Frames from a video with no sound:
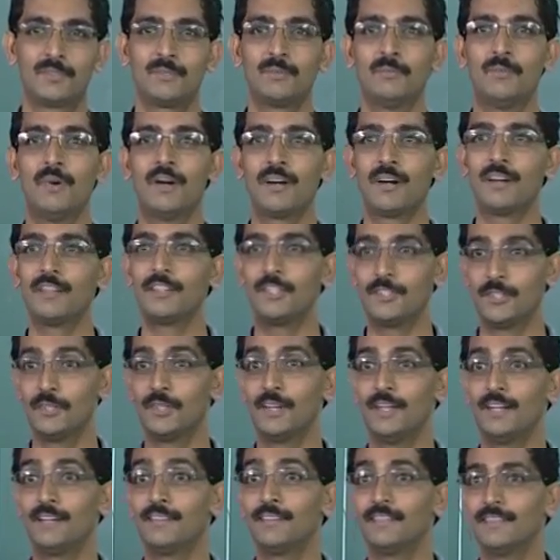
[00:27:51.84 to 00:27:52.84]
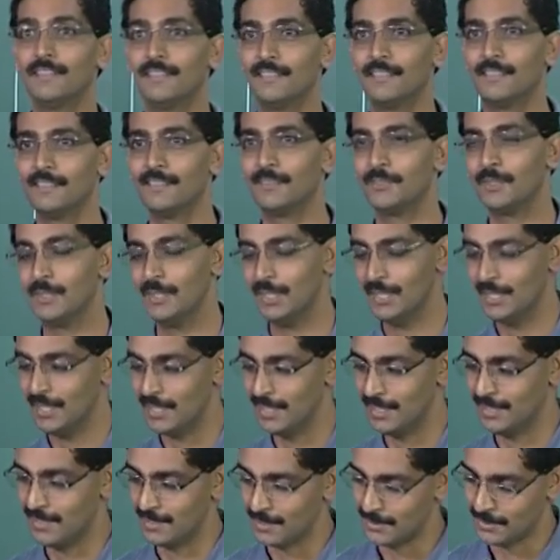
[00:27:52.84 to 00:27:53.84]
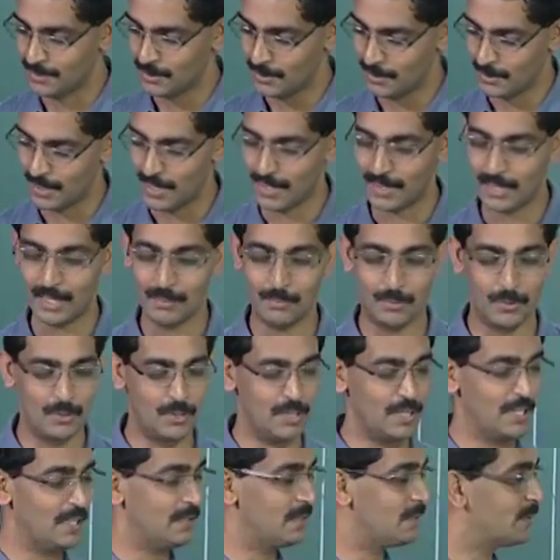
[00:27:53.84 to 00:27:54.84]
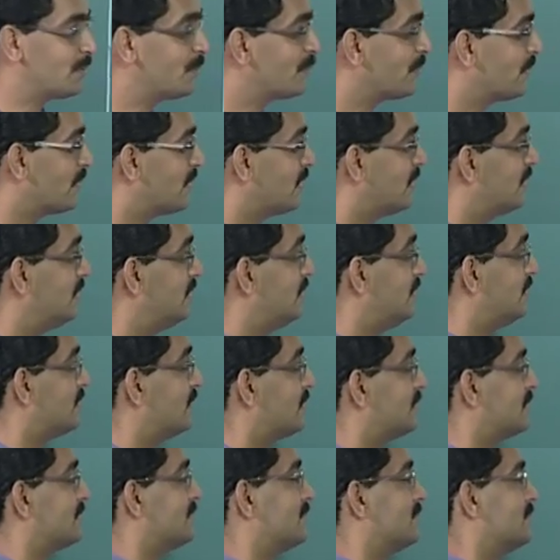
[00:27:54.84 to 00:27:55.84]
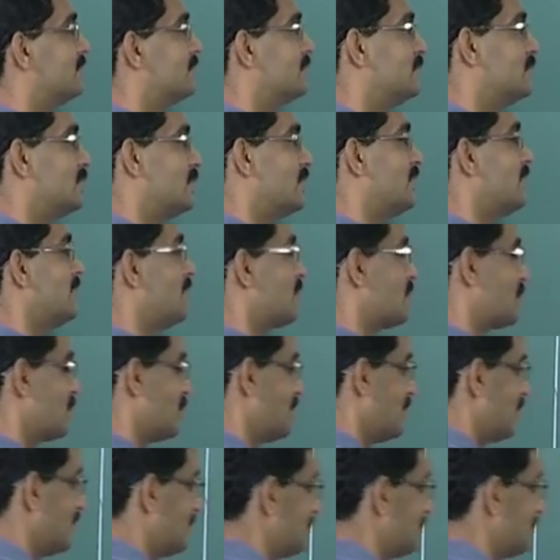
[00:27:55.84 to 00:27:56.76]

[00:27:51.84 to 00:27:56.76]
model that you had so hardly put together or put together so hard